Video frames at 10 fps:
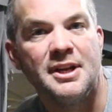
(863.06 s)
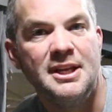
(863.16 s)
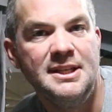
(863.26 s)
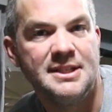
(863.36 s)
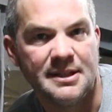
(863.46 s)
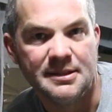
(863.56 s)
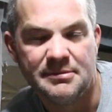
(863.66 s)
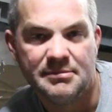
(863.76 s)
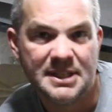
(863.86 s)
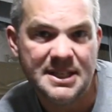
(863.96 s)
a heater.
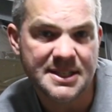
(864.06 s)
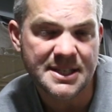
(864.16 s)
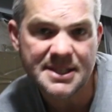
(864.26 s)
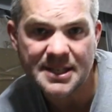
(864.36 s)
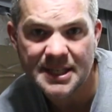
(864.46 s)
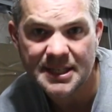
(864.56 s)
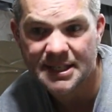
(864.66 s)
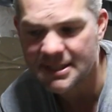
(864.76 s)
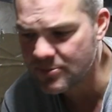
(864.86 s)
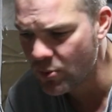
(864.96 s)
These diesel
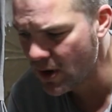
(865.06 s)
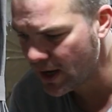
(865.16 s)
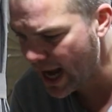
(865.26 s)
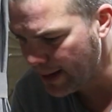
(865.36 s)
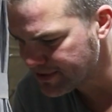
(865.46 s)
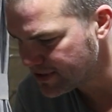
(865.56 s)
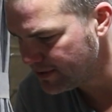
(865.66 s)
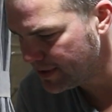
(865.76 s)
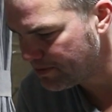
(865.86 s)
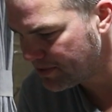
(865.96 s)
heaters work
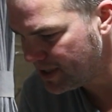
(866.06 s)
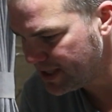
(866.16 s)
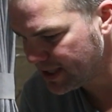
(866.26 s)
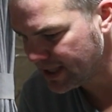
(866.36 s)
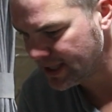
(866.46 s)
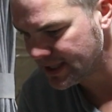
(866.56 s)
absolutely brilliantly.